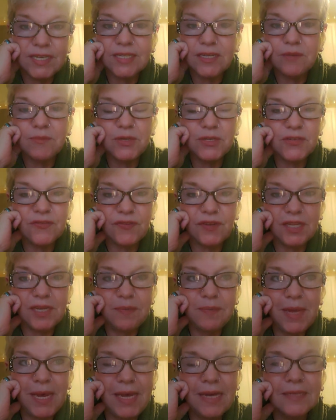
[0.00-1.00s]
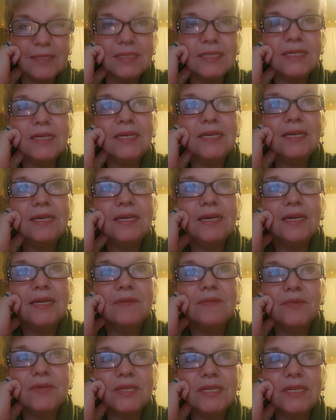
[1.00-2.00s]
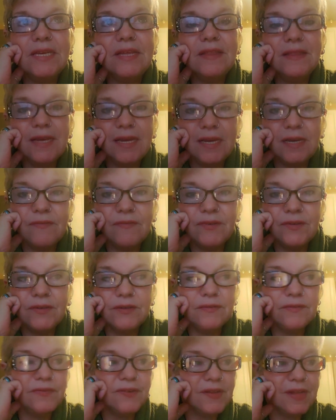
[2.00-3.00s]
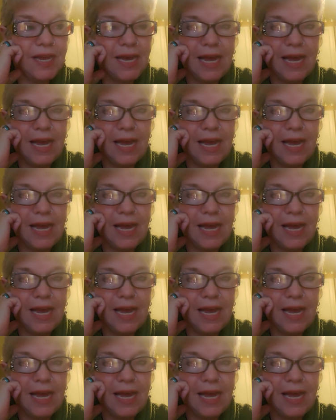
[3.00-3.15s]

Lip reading: is almost fully packed, and I'm really thankful for